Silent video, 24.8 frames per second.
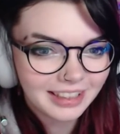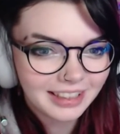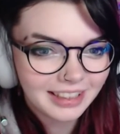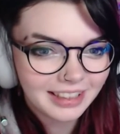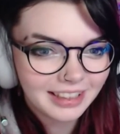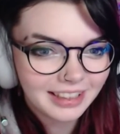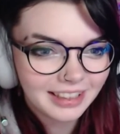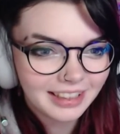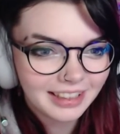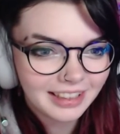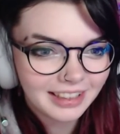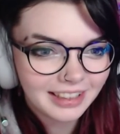
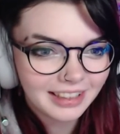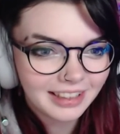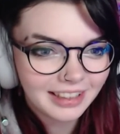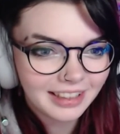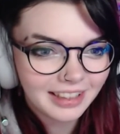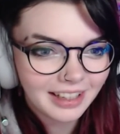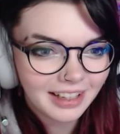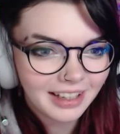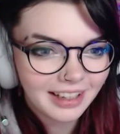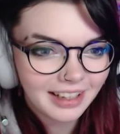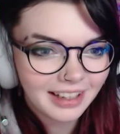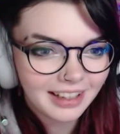
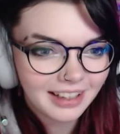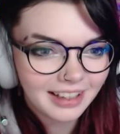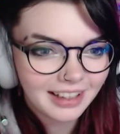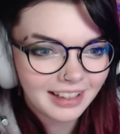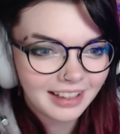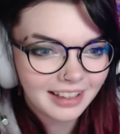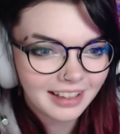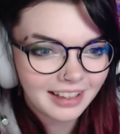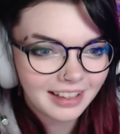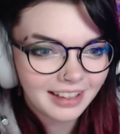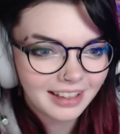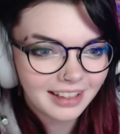
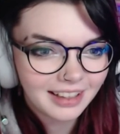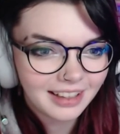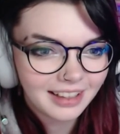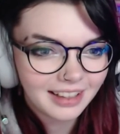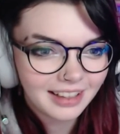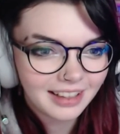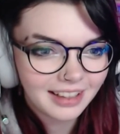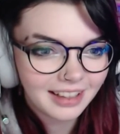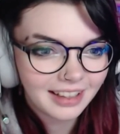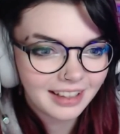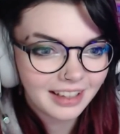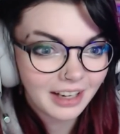
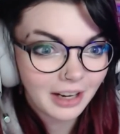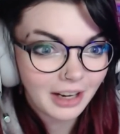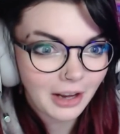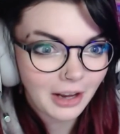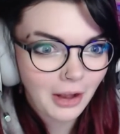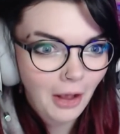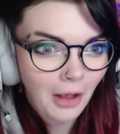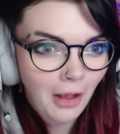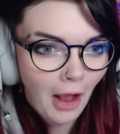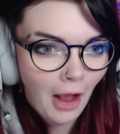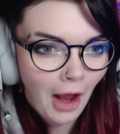(silence)